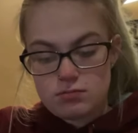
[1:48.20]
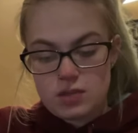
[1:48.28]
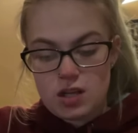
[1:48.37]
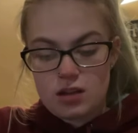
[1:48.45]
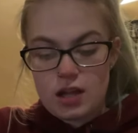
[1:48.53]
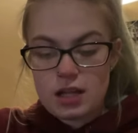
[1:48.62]

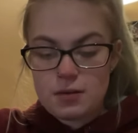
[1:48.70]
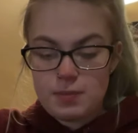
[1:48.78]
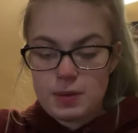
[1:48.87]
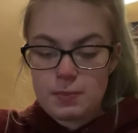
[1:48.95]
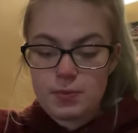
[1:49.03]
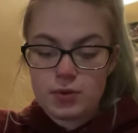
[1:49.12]
a lot of
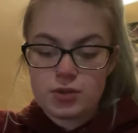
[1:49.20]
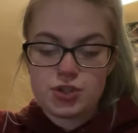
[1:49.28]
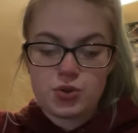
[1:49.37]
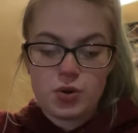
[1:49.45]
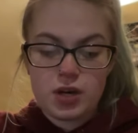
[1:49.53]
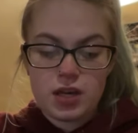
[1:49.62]
people
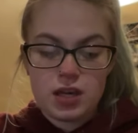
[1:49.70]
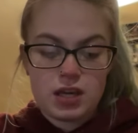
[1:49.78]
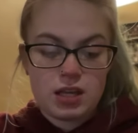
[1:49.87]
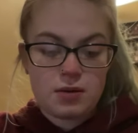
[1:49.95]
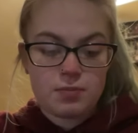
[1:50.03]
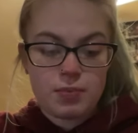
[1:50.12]
enjoy
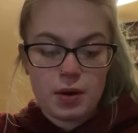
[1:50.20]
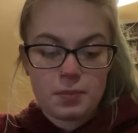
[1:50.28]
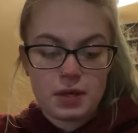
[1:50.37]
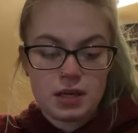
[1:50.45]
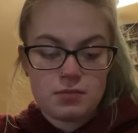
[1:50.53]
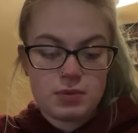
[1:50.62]
eating
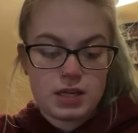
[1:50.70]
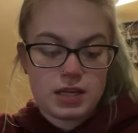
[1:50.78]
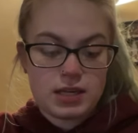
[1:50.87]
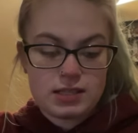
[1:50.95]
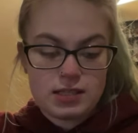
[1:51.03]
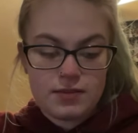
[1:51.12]
pumpkin
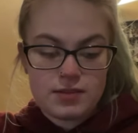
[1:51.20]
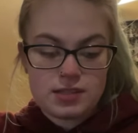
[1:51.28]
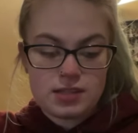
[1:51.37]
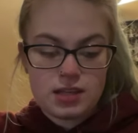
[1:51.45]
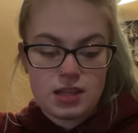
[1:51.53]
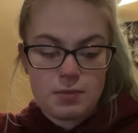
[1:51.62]
because
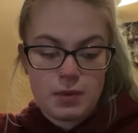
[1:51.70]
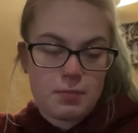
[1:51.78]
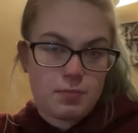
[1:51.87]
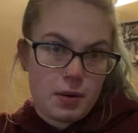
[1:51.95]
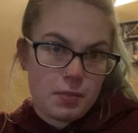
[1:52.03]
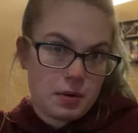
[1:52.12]
obviously they make
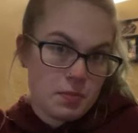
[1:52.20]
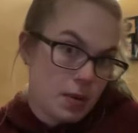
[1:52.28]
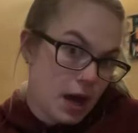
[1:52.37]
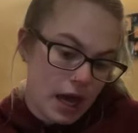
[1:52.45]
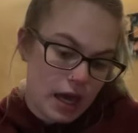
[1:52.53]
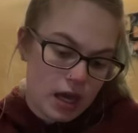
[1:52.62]
pumpkin
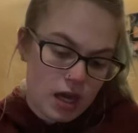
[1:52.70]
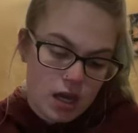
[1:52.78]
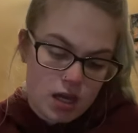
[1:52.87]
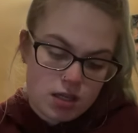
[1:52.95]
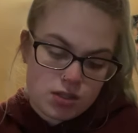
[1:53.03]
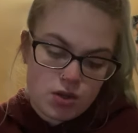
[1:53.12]
pie.
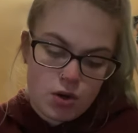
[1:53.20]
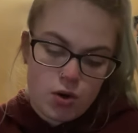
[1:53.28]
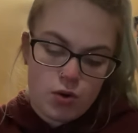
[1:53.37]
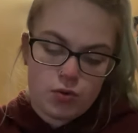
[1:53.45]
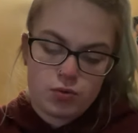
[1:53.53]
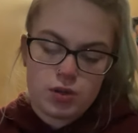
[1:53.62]

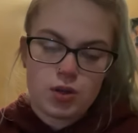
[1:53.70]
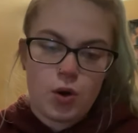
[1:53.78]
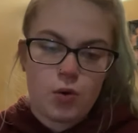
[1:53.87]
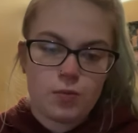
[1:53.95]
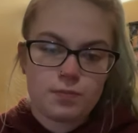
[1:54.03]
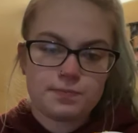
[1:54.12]
So,
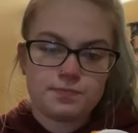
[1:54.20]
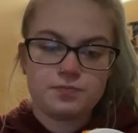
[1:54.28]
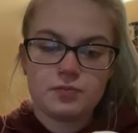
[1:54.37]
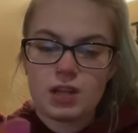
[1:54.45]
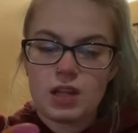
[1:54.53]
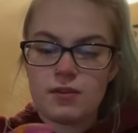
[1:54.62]

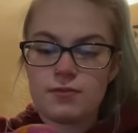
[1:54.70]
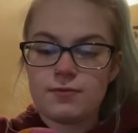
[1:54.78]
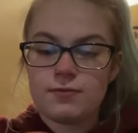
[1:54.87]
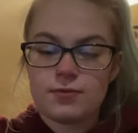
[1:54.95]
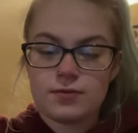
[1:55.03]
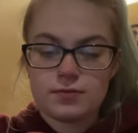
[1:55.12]
if
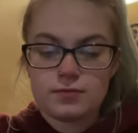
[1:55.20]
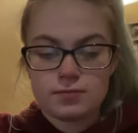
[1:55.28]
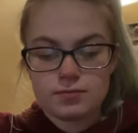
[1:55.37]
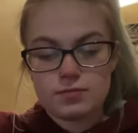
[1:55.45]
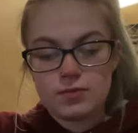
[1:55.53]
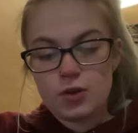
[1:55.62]

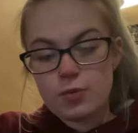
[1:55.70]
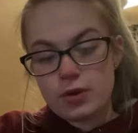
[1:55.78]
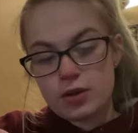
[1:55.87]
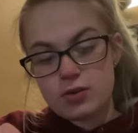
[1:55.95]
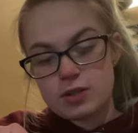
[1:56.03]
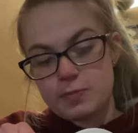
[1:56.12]
you're one
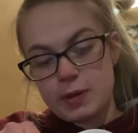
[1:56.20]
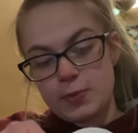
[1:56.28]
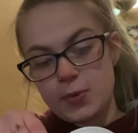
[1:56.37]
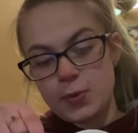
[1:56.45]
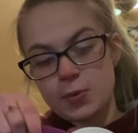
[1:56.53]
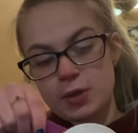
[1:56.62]
of those
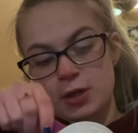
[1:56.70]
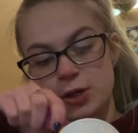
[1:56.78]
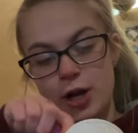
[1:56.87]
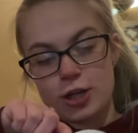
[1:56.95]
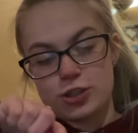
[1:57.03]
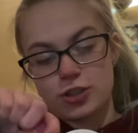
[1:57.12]
people,
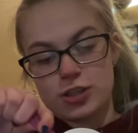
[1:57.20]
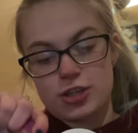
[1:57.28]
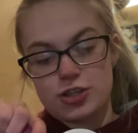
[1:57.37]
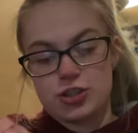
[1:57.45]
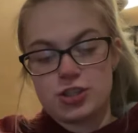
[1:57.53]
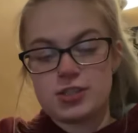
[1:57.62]

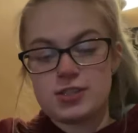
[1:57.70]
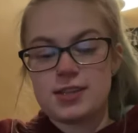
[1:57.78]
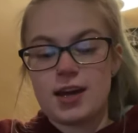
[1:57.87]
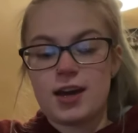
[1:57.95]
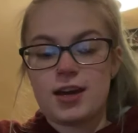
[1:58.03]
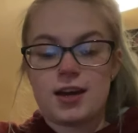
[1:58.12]
congratulations.
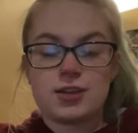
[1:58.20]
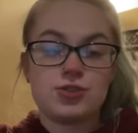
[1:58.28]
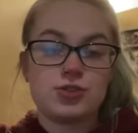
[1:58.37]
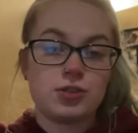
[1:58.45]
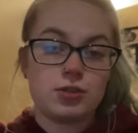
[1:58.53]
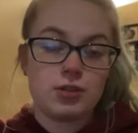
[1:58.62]
I
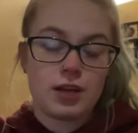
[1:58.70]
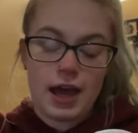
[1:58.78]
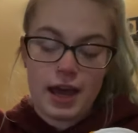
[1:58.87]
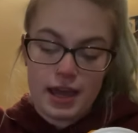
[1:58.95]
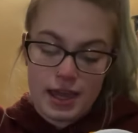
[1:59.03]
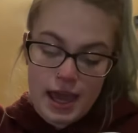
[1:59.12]

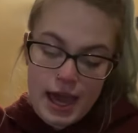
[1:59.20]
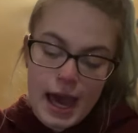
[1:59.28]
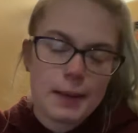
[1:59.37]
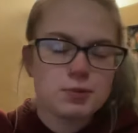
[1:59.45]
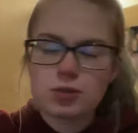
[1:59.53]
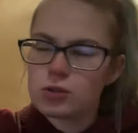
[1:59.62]

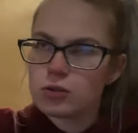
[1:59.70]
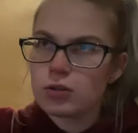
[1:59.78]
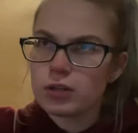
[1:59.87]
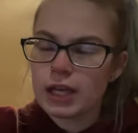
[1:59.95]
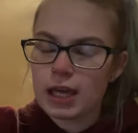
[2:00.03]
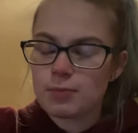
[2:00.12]

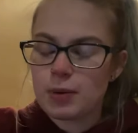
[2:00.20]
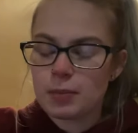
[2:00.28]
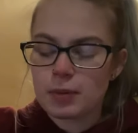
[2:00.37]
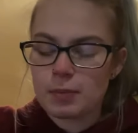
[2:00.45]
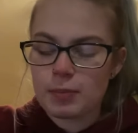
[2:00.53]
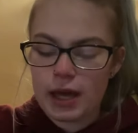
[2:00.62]
absolutely hate
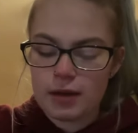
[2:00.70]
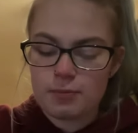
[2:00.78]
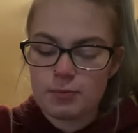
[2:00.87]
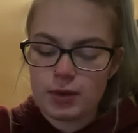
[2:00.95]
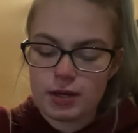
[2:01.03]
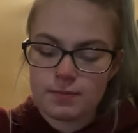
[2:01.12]
pumpkin pie,
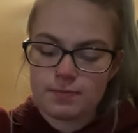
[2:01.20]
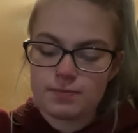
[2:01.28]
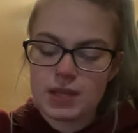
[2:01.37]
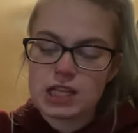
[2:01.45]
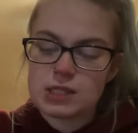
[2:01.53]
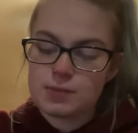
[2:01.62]
but
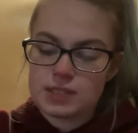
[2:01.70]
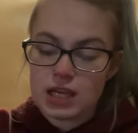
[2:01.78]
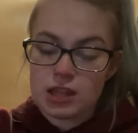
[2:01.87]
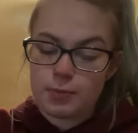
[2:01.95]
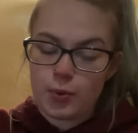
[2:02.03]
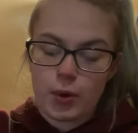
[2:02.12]
that's beside
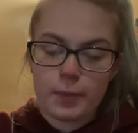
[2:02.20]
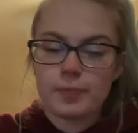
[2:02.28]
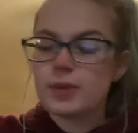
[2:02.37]
the point.